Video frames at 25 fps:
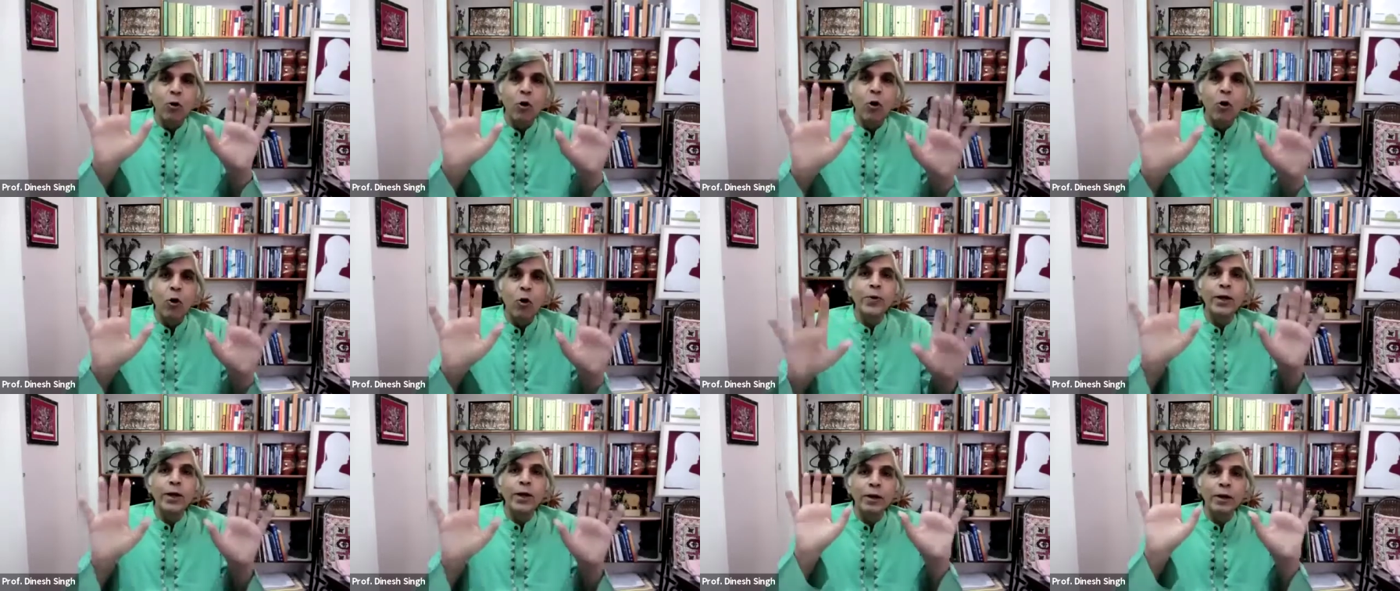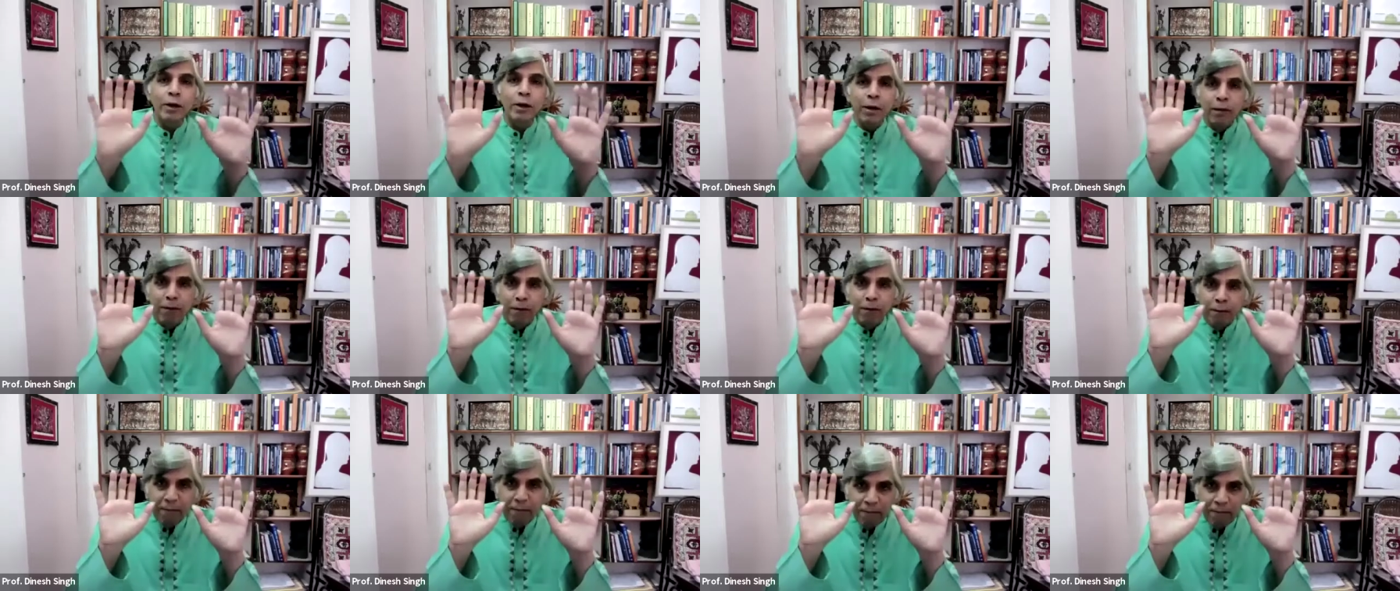COVID
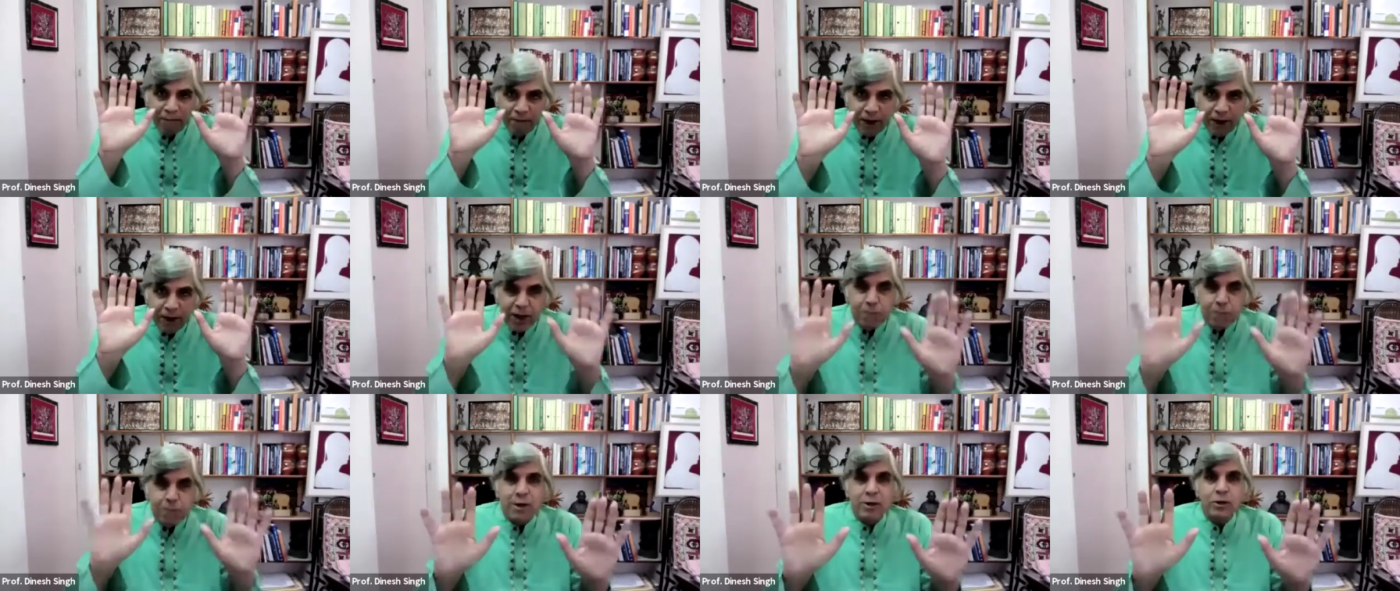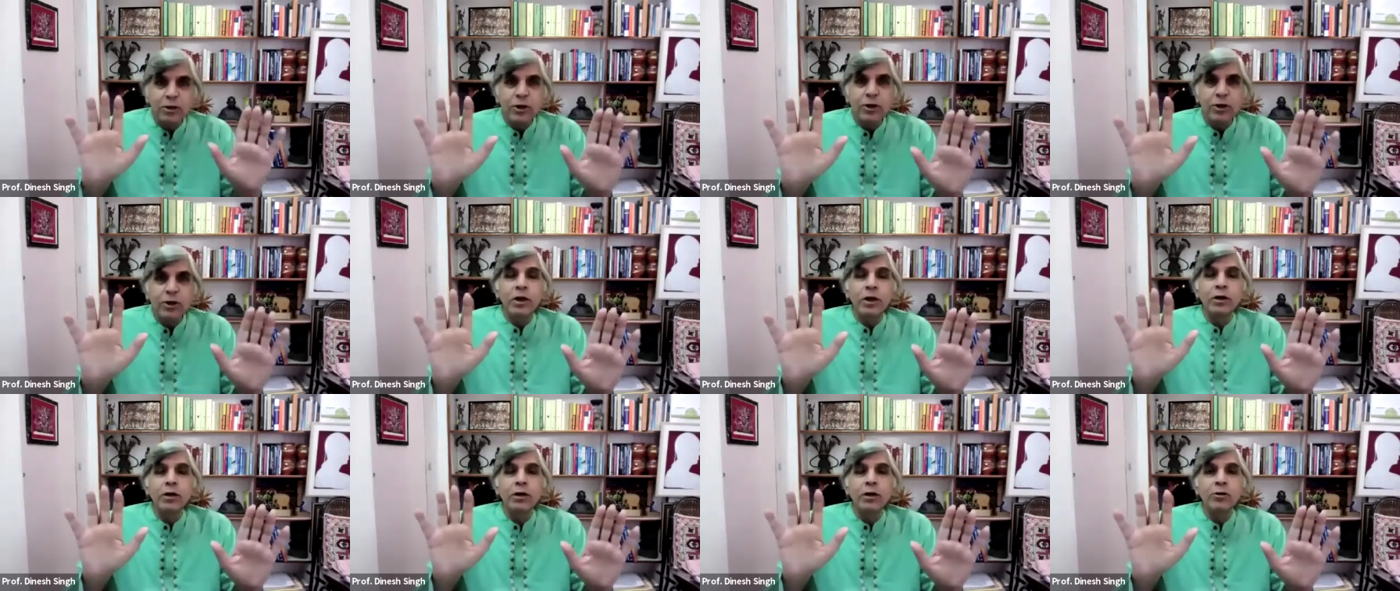very much
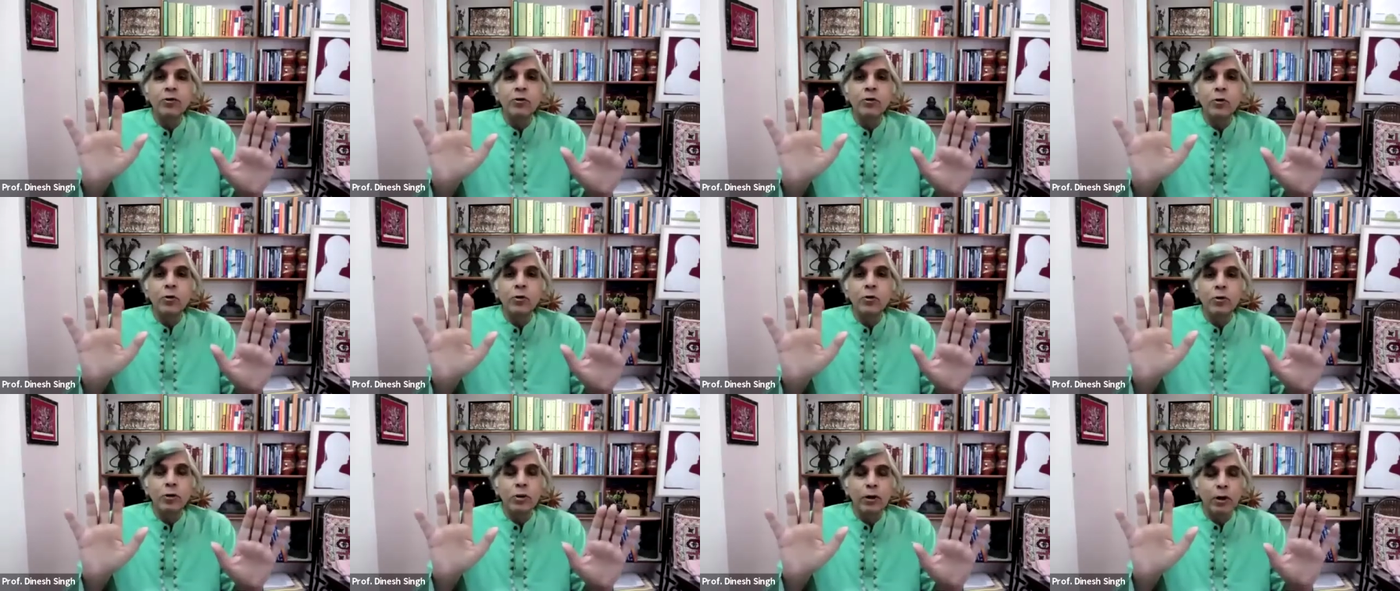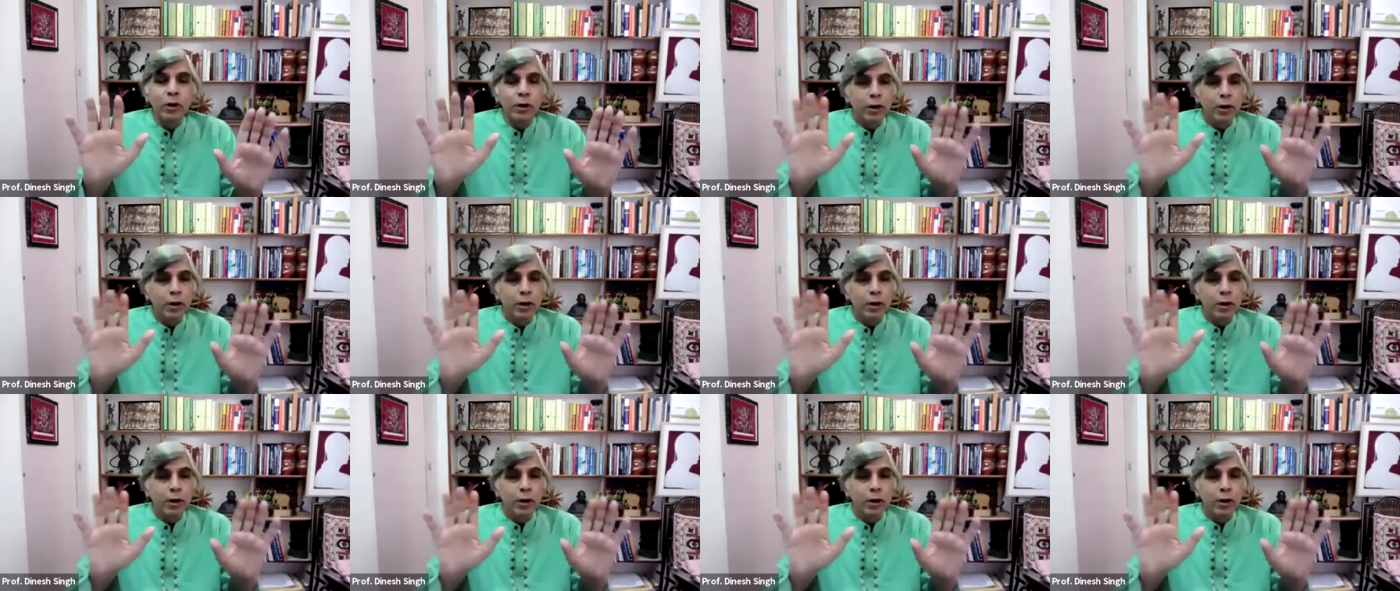under control.